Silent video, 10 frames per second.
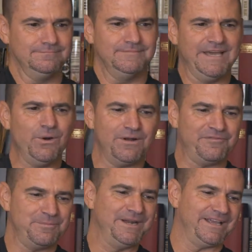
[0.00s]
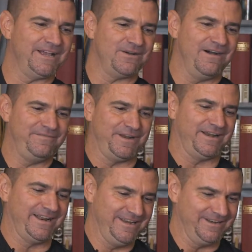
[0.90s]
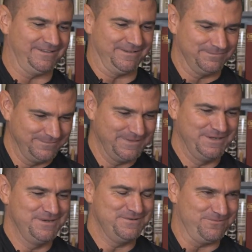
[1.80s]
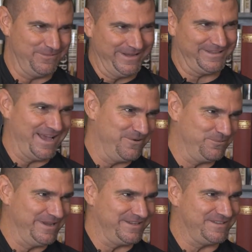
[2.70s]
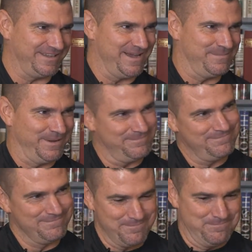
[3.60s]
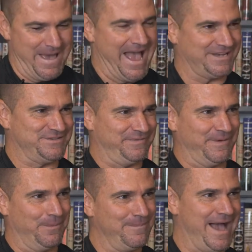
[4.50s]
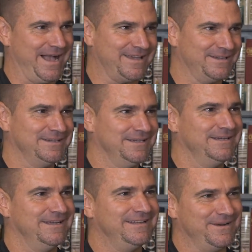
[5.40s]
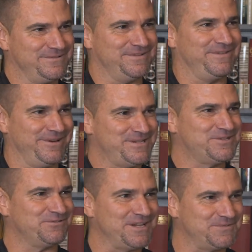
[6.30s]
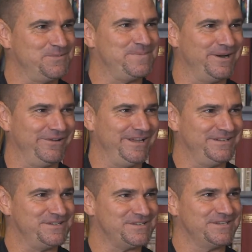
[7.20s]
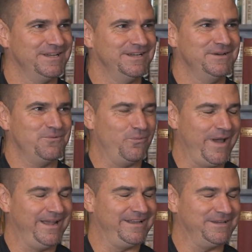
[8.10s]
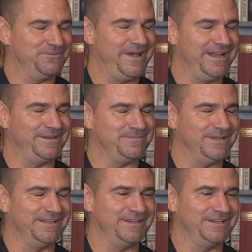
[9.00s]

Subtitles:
in order for me to get confident, I needed to wait that week to get my bags of film back. And that was a very stressful period, just waiting and waiting, like,